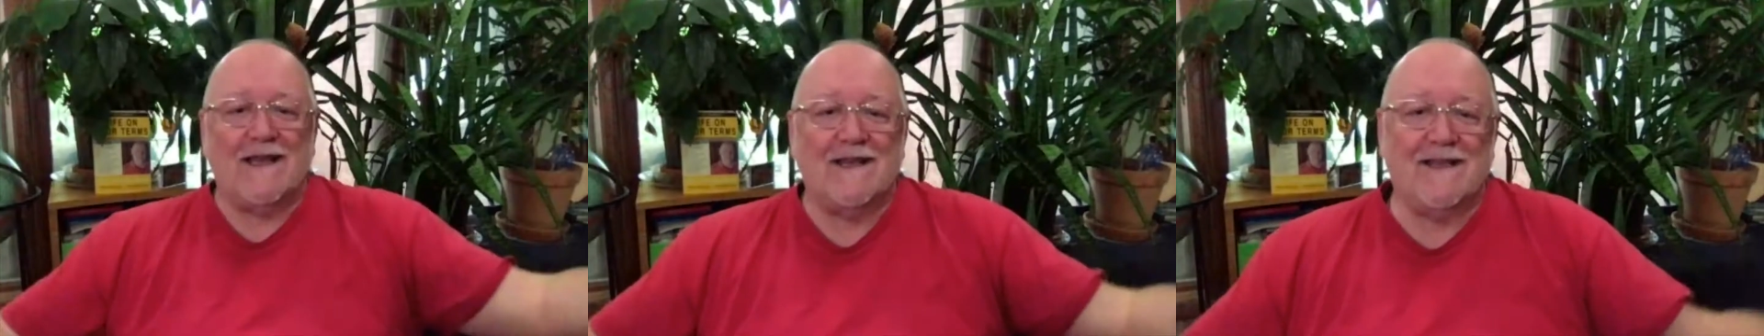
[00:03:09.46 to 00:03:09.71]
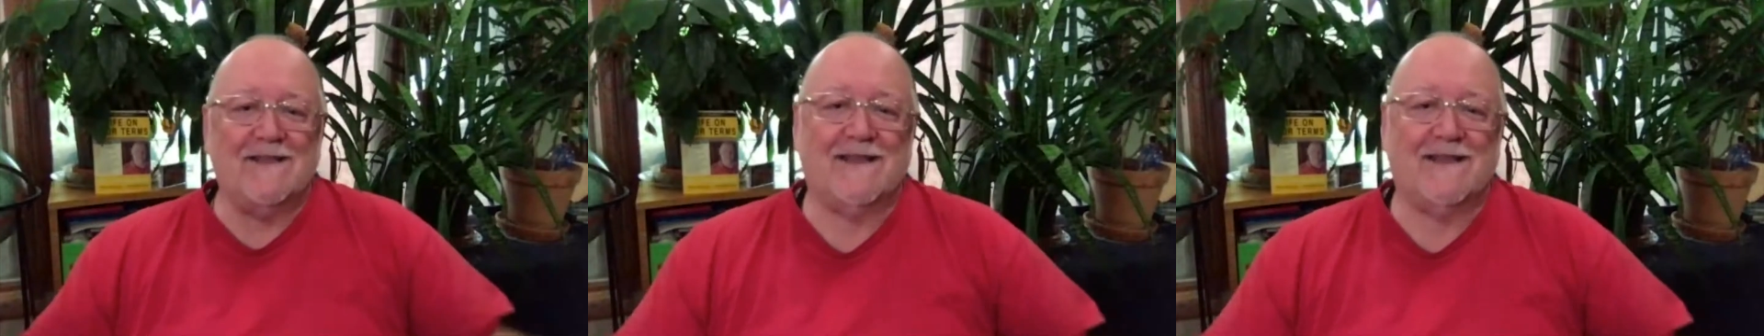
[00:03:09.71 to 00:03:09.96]

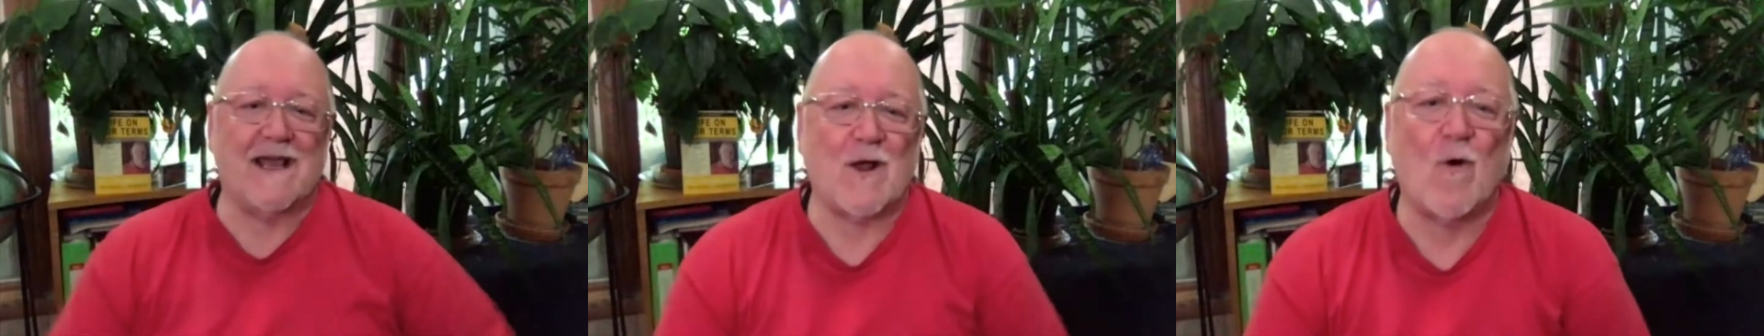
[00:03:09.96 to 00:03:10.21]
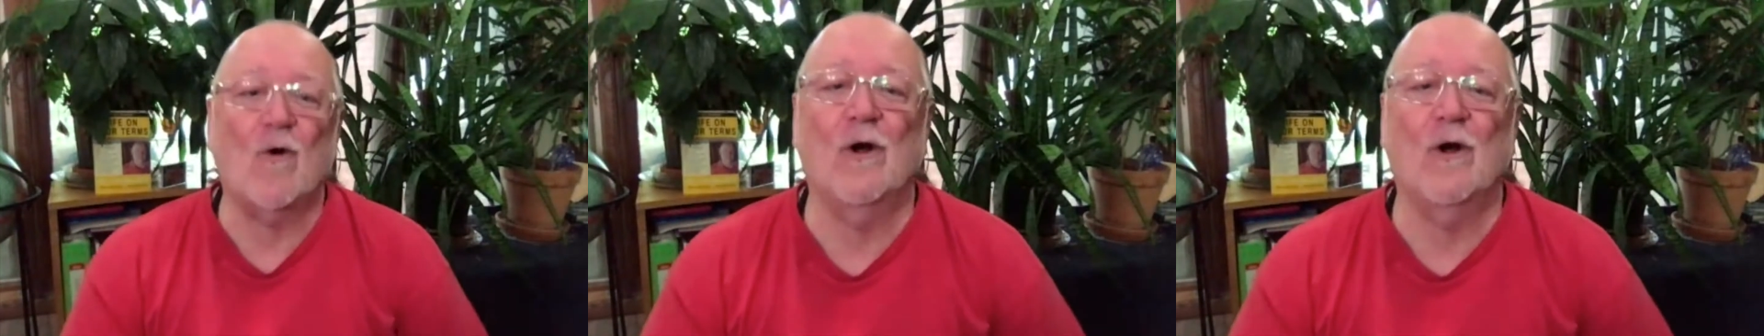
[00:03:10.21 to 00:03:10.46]
it's got
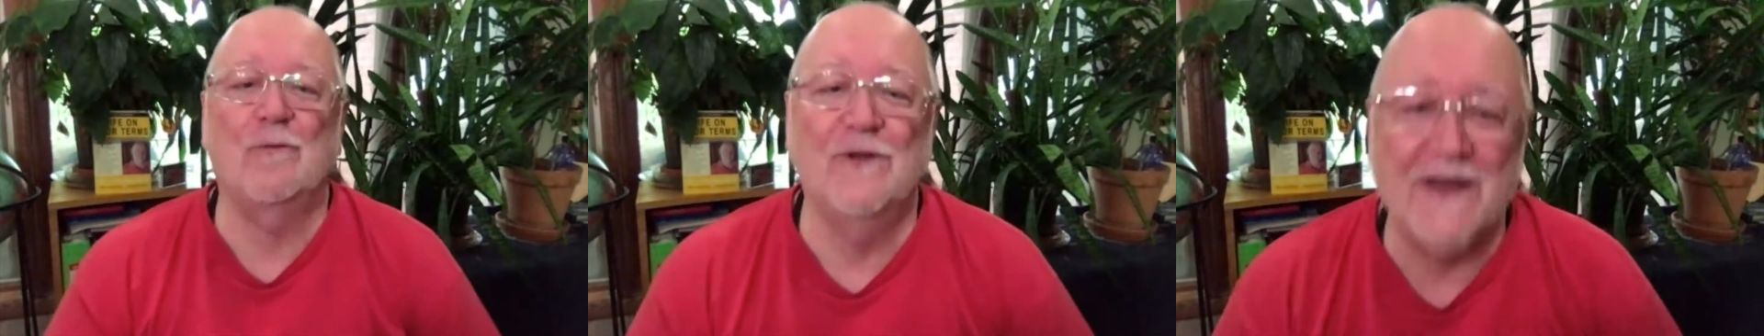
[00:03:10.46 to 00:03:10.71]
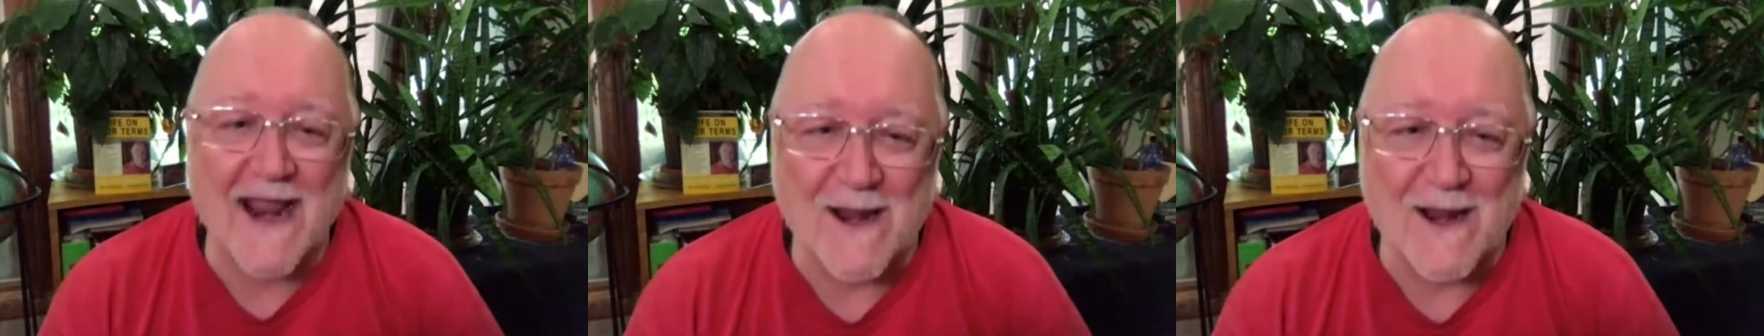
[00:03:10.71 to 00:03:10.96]
a horrible
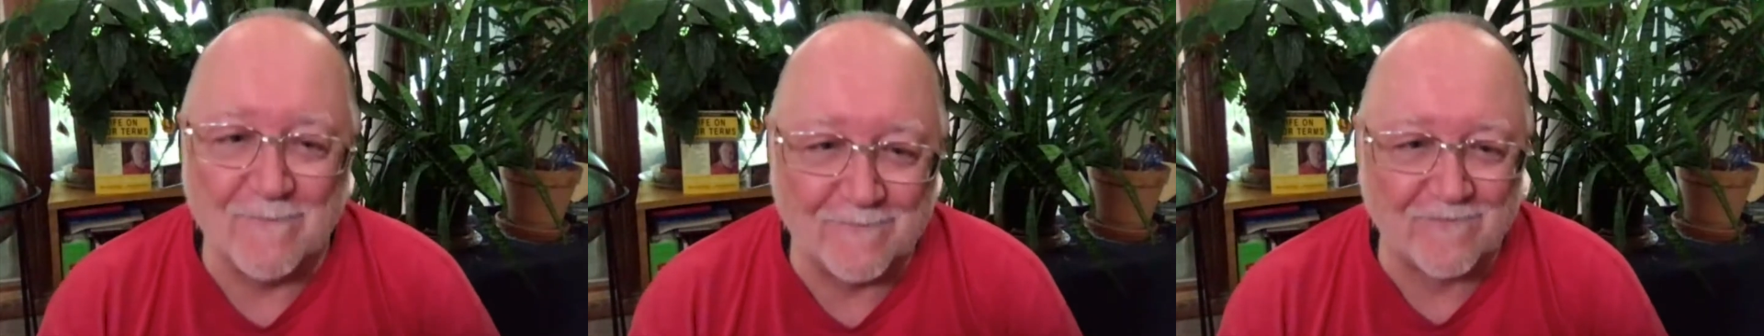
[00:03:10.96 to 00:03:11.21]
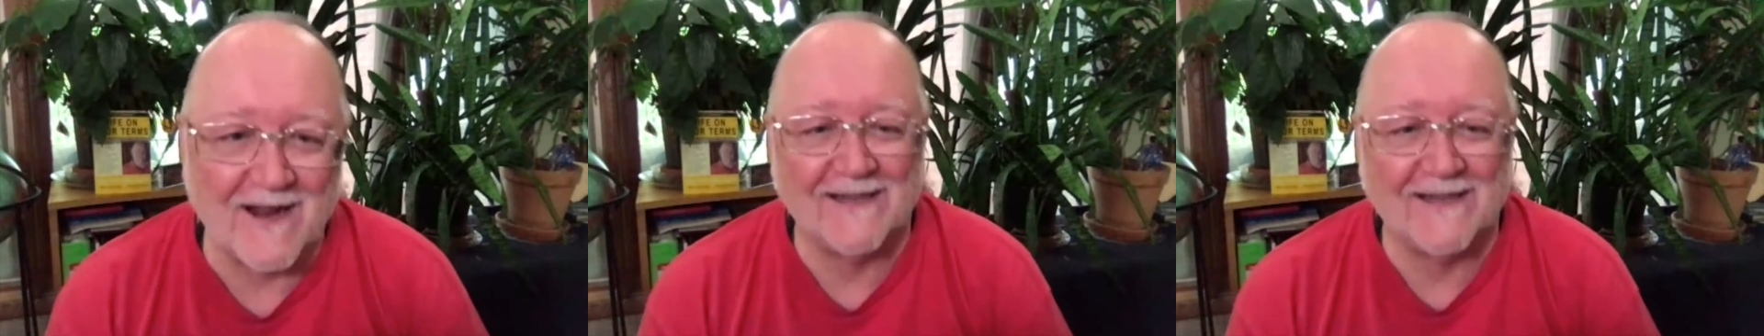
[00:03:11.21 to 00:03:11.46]

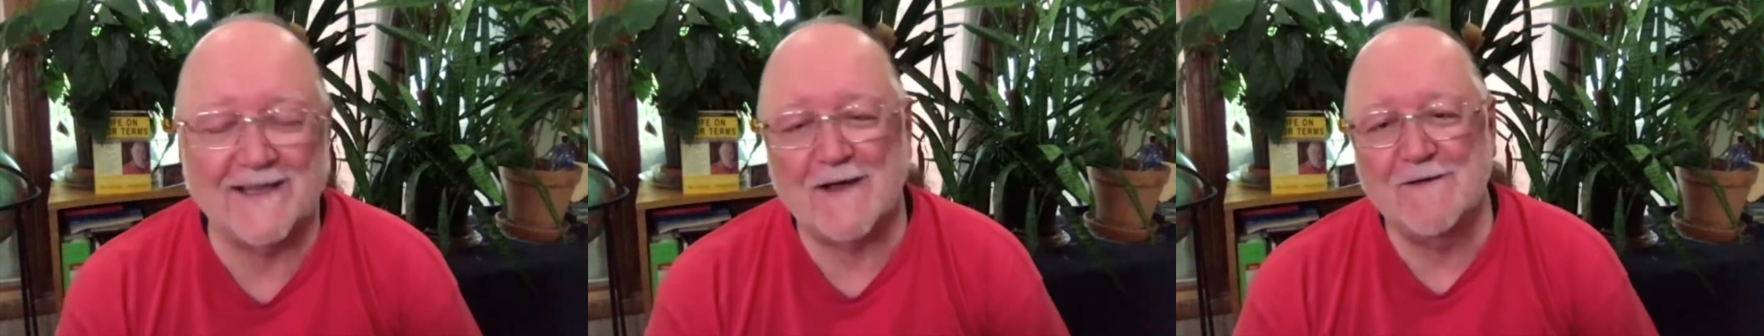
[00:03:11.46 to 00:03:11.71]
name, frankly.